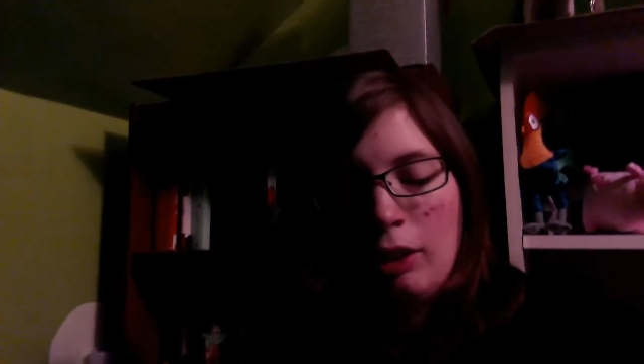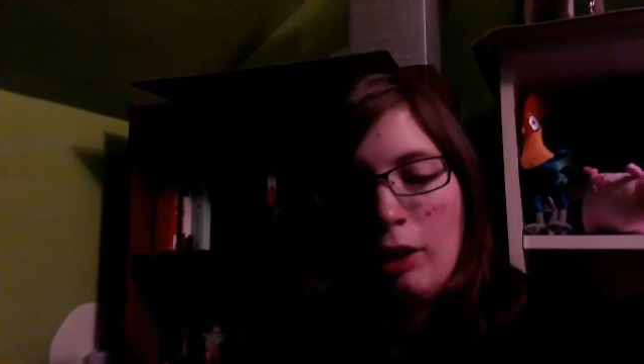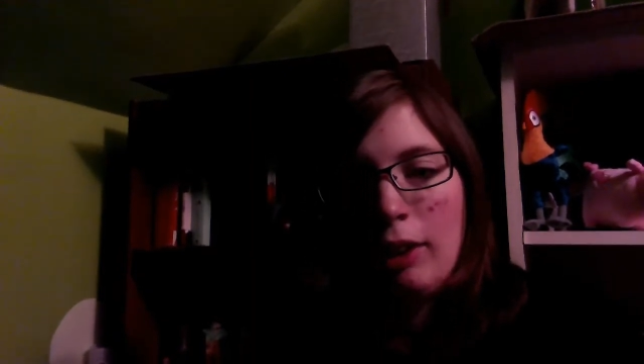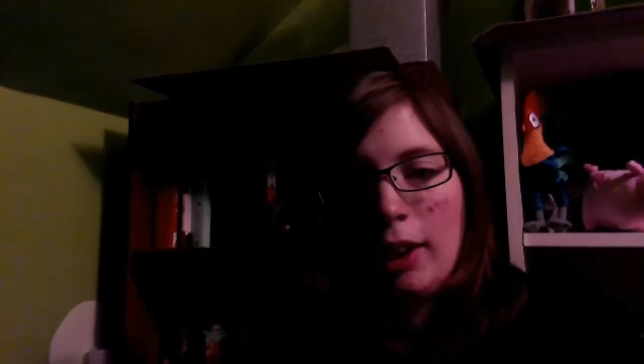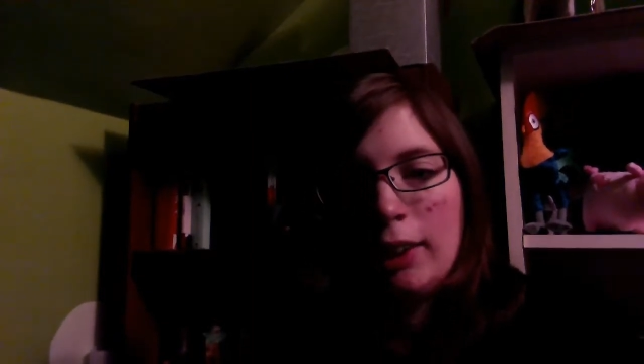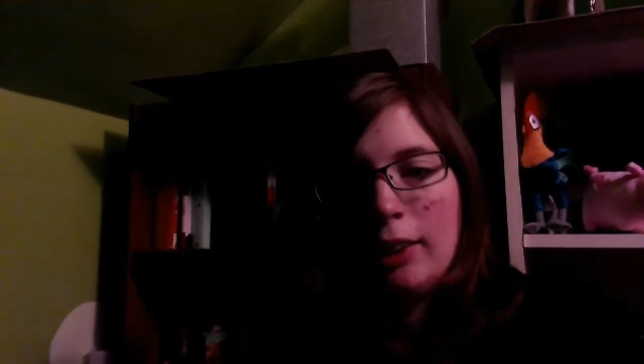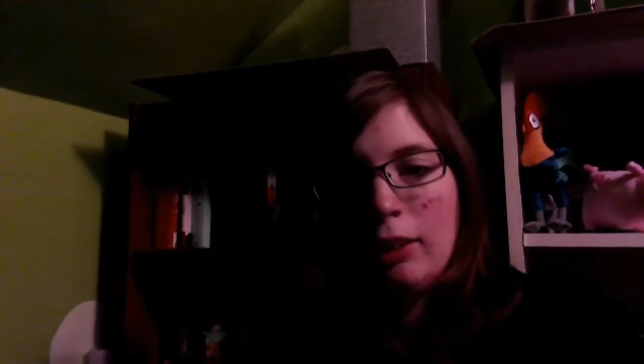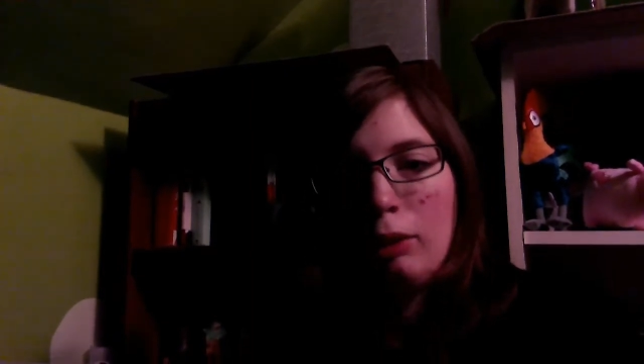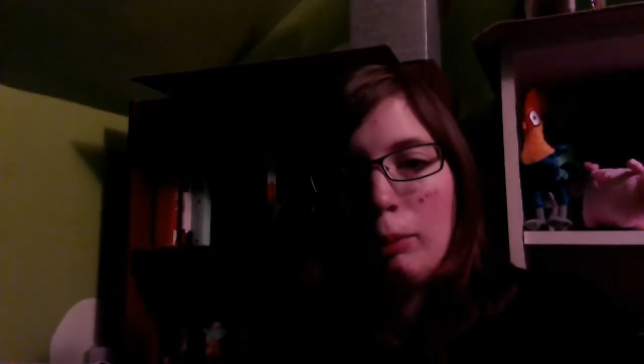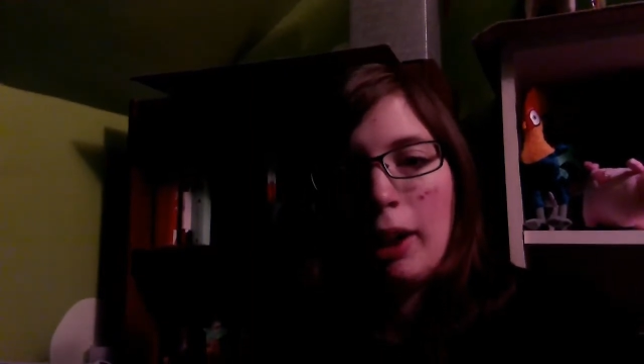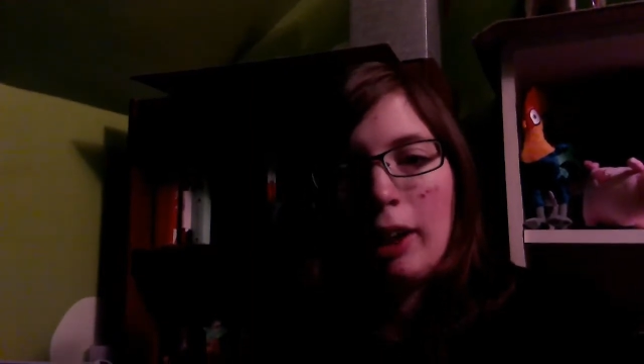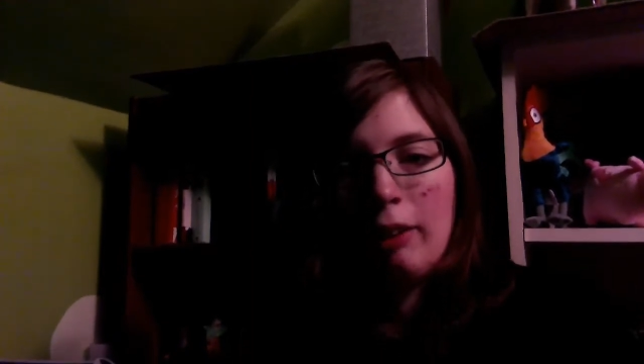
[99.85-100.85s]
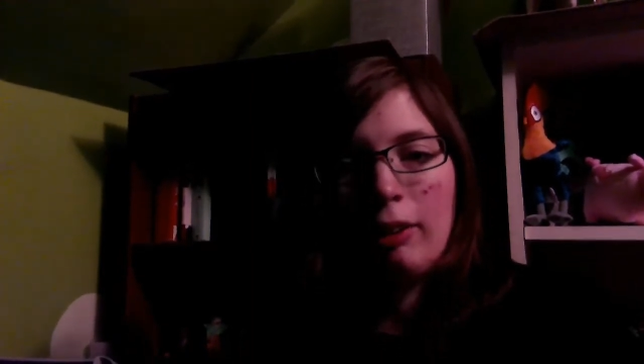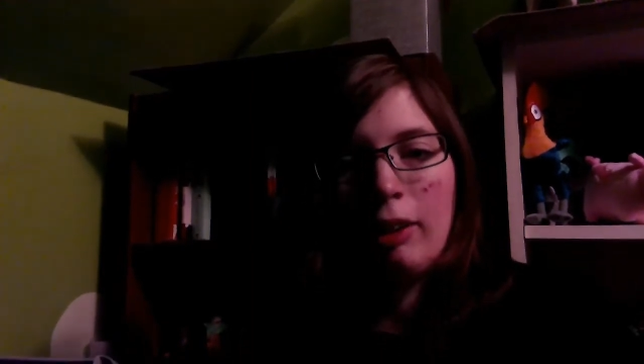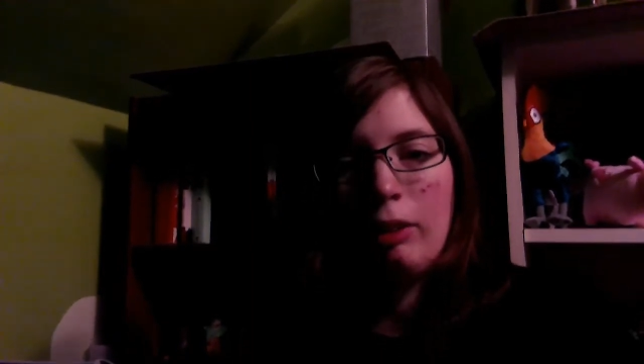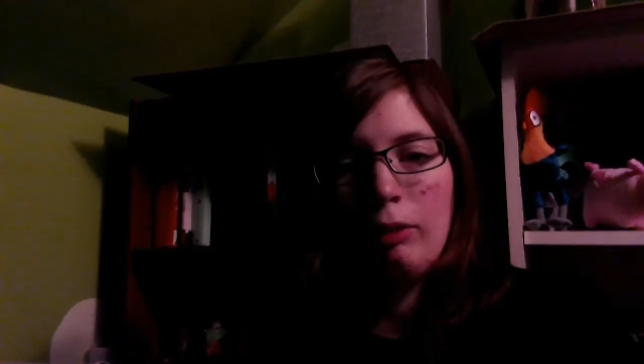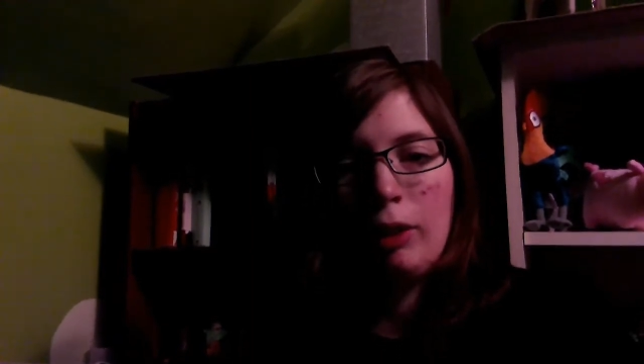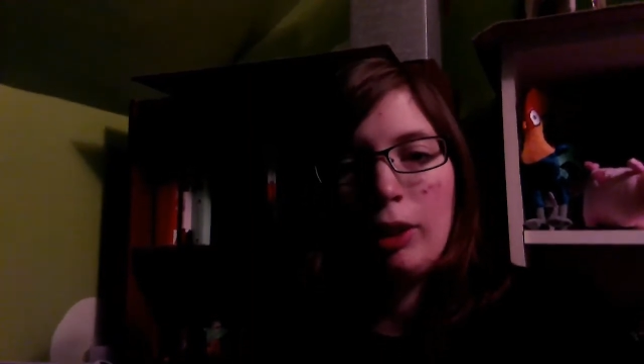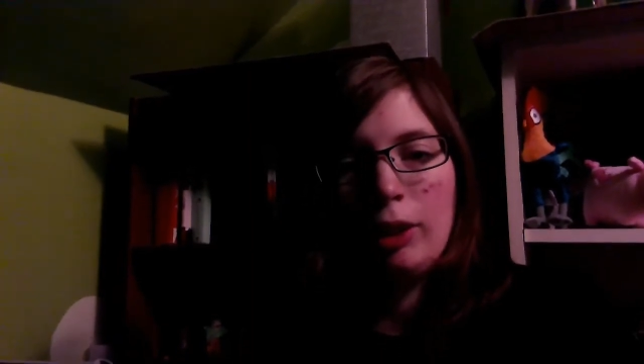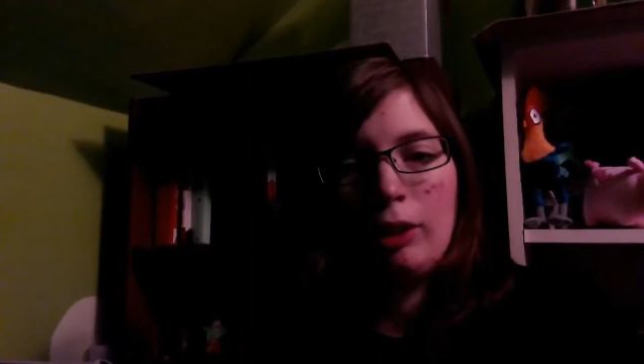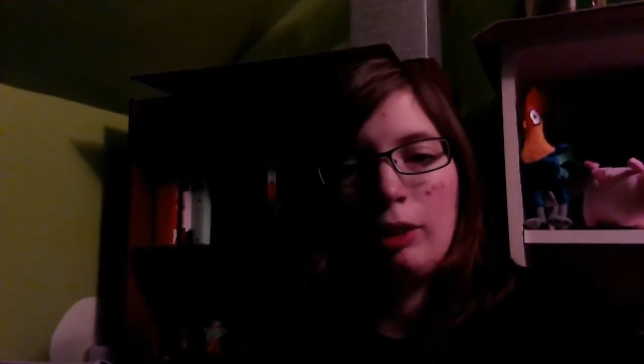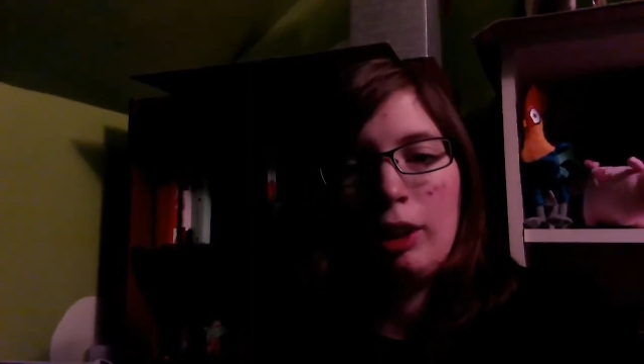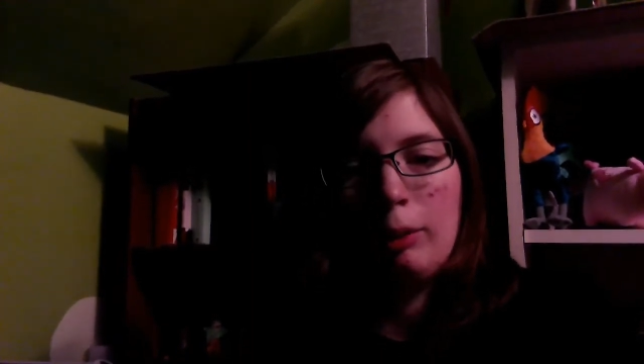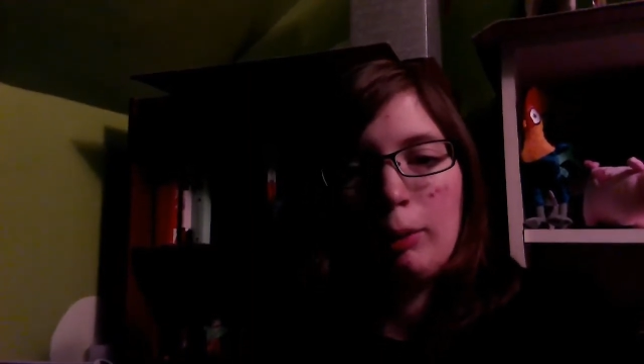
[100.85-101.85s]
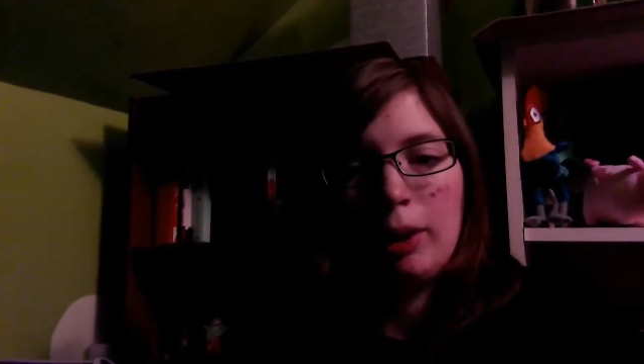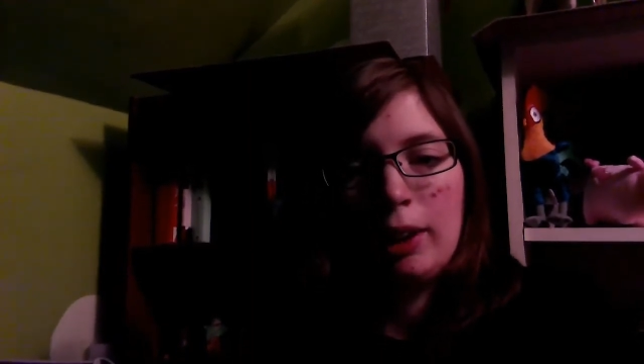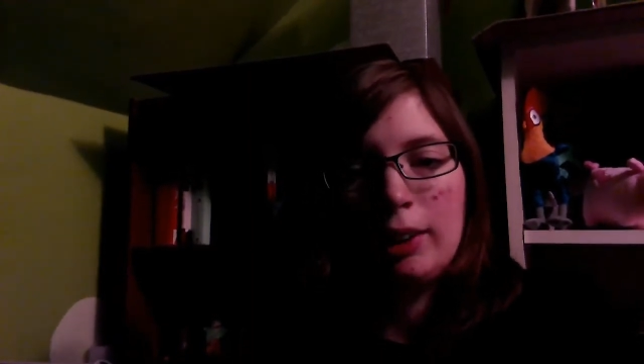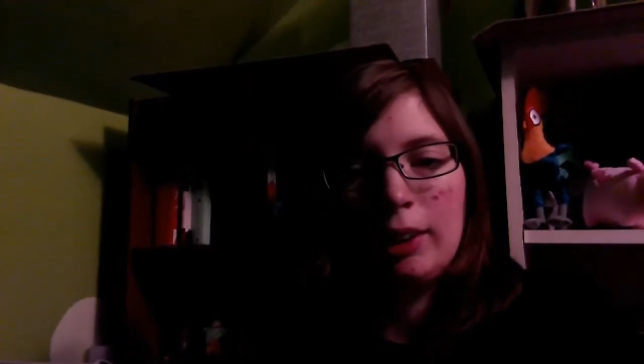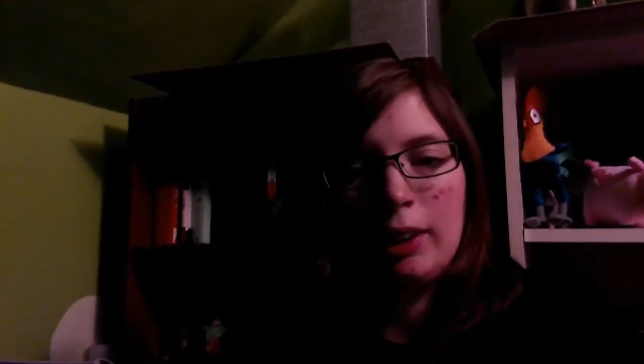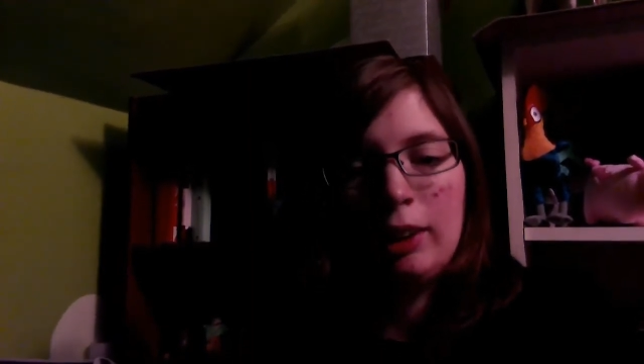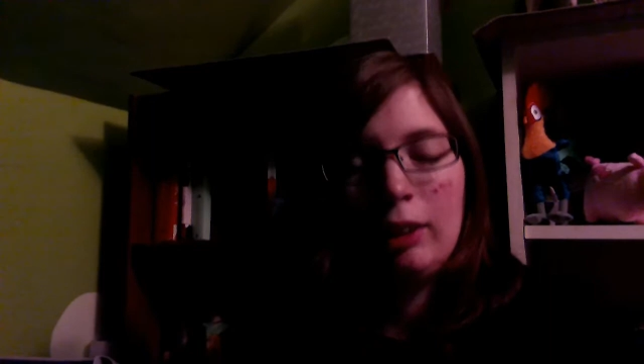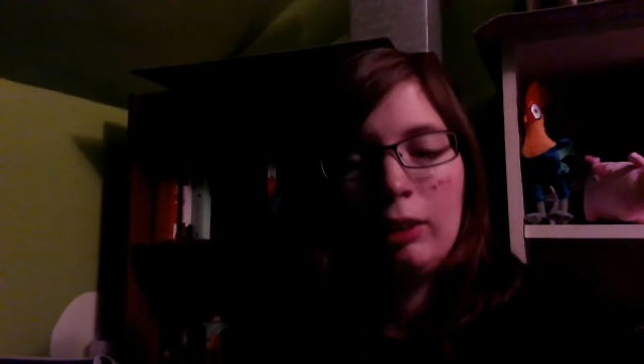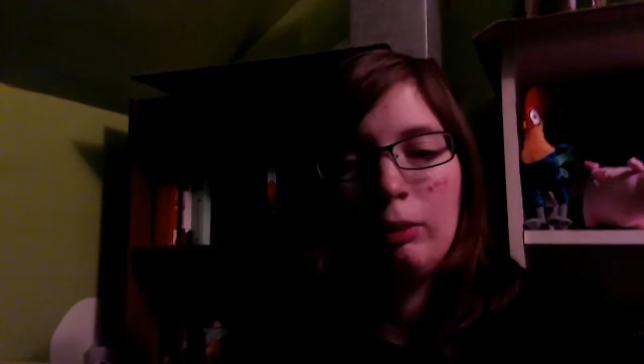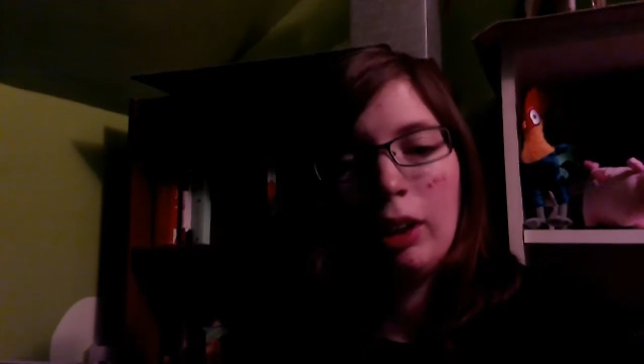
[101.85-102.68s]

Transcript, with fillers: who has no background in veterinary medicine.